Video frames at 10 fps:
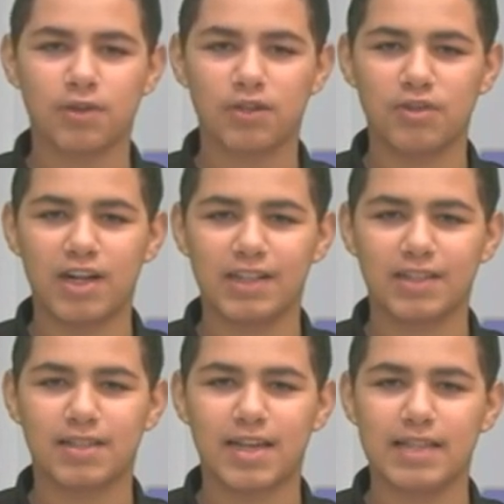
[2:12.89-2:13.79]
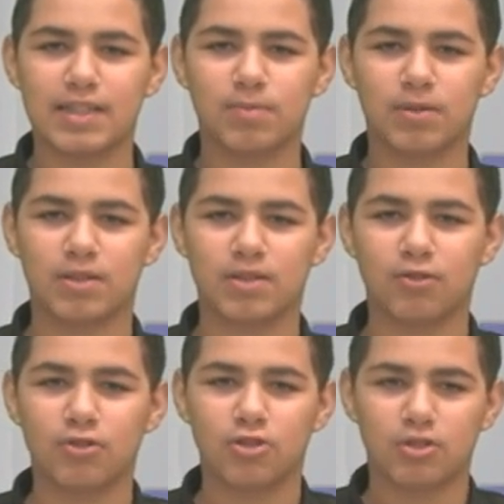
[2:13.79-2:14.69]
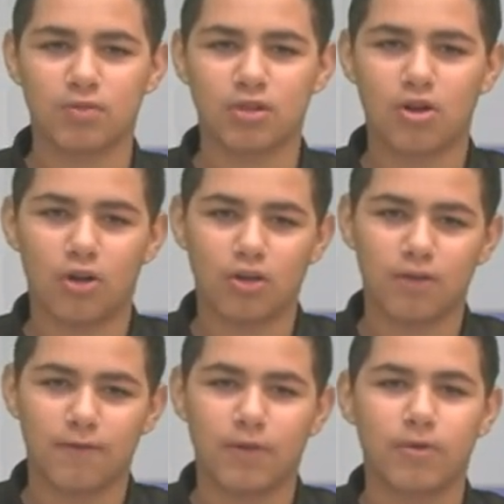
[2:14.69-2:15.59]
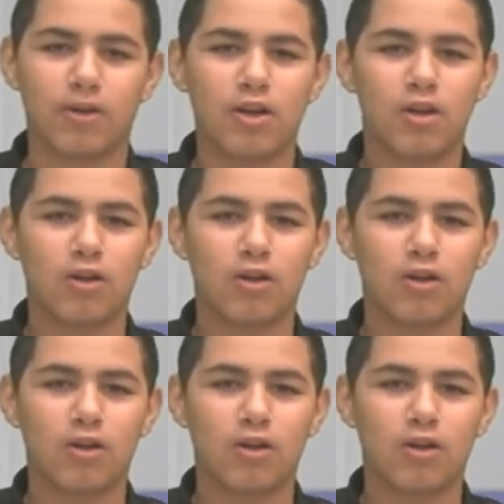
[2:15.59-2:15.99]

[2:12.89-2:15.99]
for United States, but the soldiers would call the food